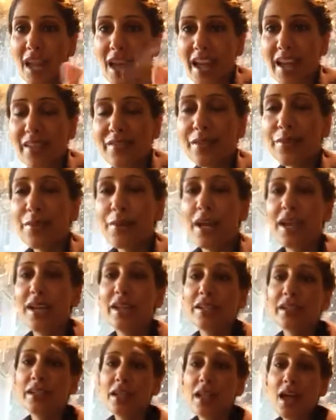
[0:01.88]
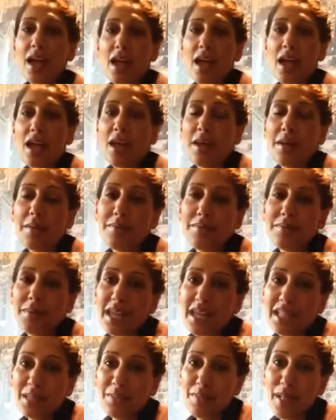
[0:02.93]
Hi everyone,
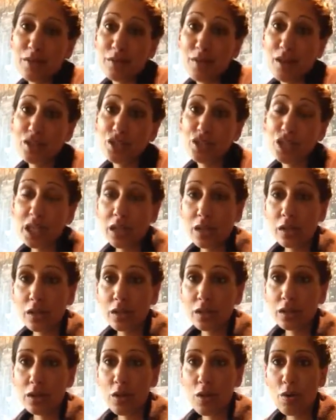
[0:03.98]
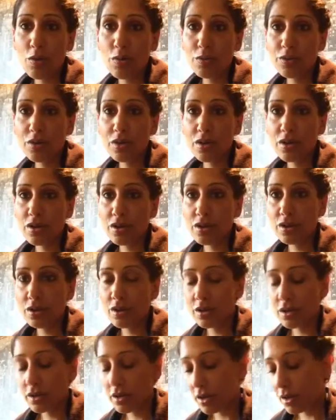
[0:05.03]
it's Balraj Gill,
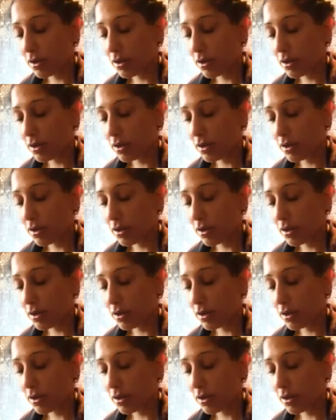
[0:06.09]
owner